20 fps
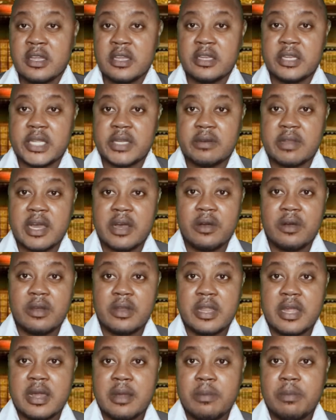There are
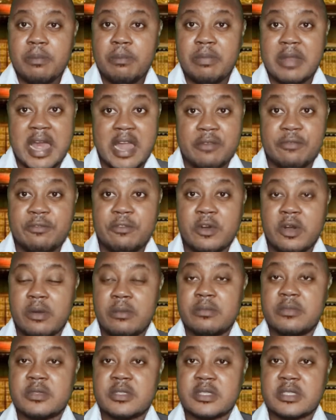other
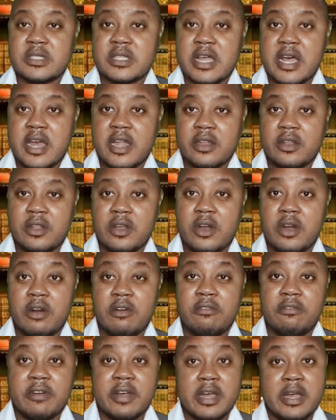platforms that
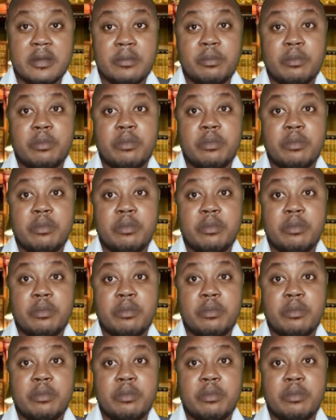offer